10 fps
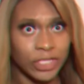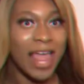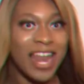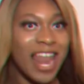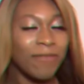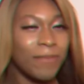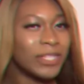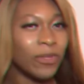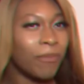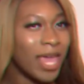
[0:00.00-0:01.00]
I've never been
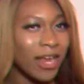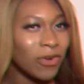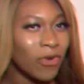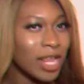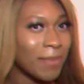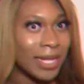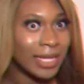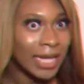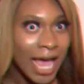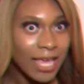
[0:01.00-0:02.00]
so paranoid in my
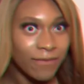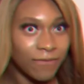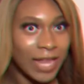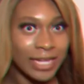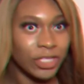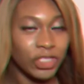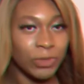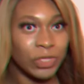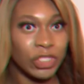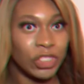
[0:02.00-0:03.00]
life. Like, this shit
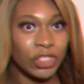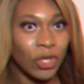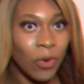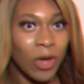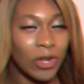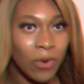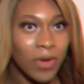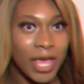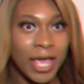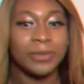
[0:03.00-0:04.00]
was just so
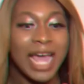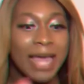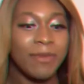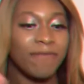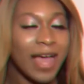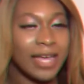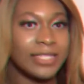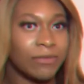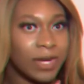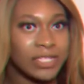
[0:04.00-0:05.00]
annoying. Diamond finds
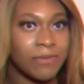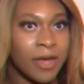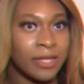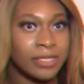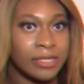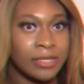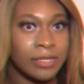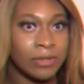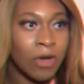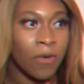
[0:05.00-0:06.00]
a restaurant
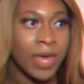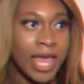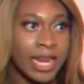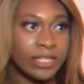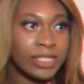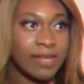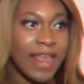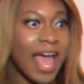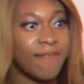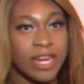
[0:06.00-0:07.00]
to go in and see if they
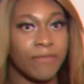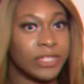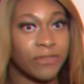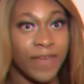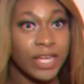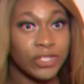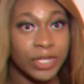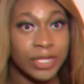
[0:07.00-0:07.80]
have any reservations.